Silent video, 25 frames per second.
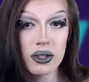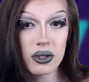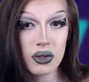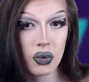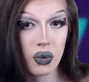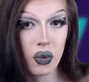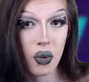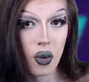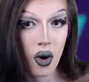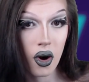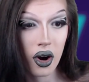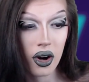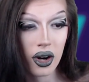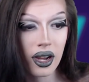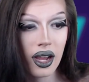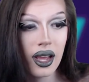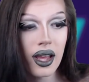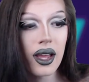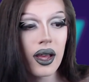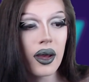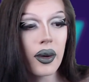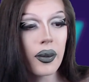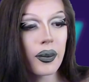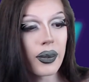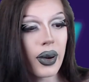work
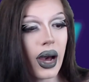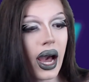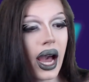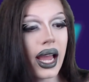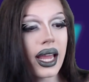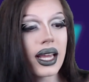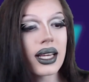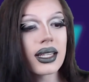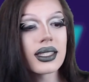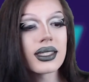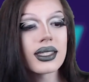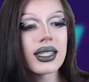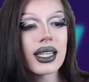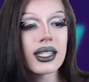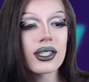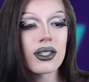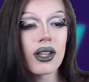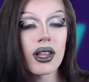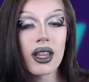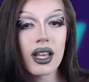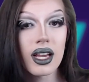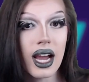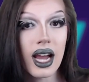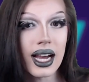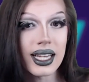by Cesar
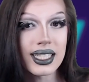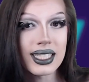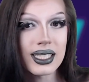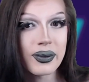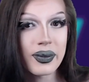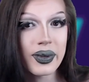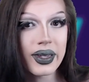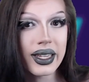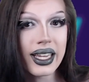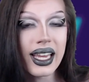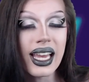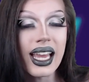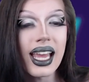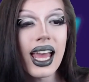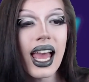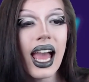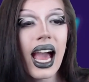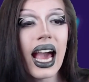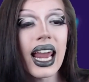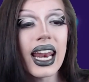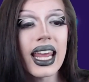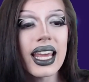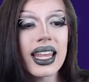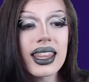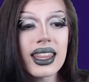Legaspi,
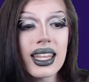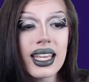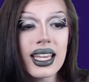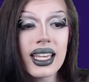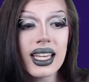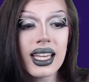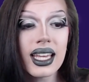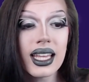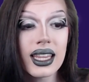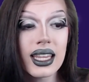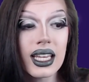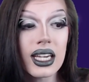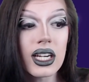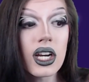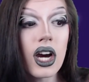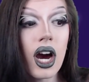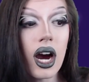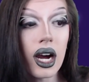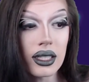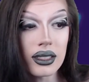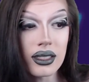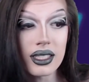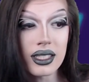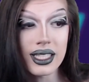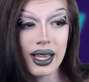and I think the
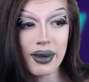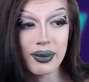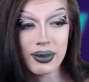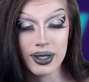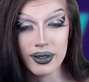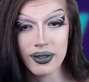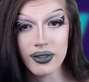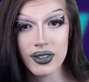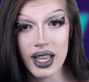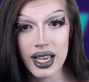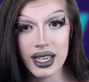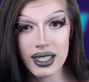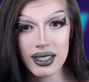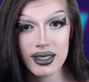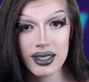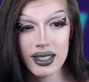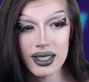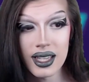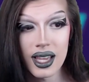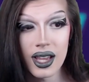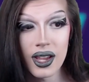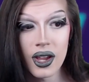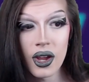concept of this,